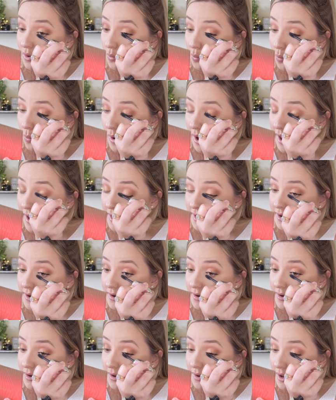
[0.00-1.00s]
wet
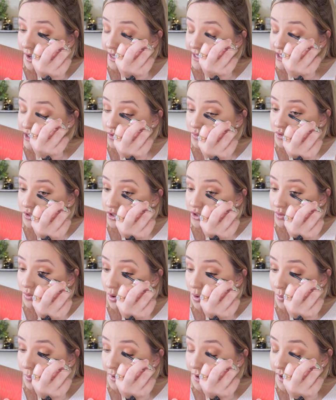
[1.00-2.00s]
as soon as you
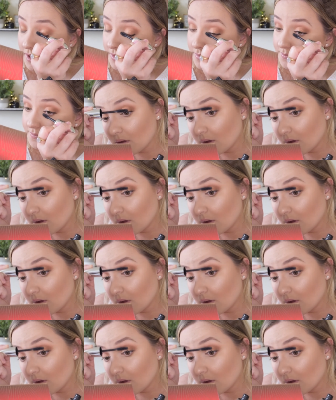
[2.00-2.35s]
open it.